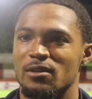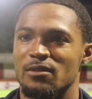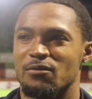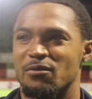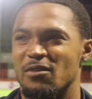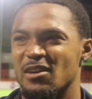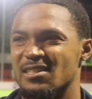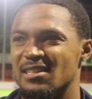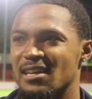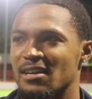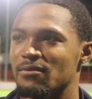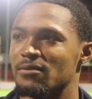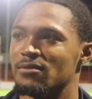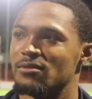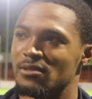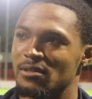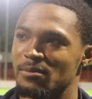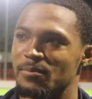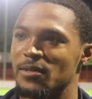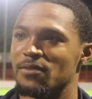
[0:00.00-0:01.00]
In the first half, it
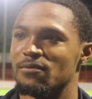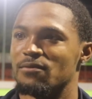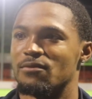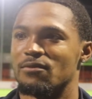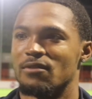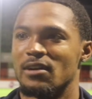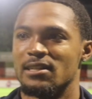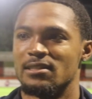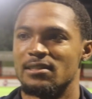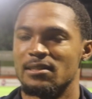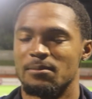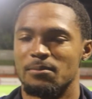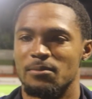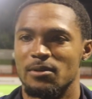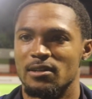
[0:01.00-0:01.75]
was a bit frantic,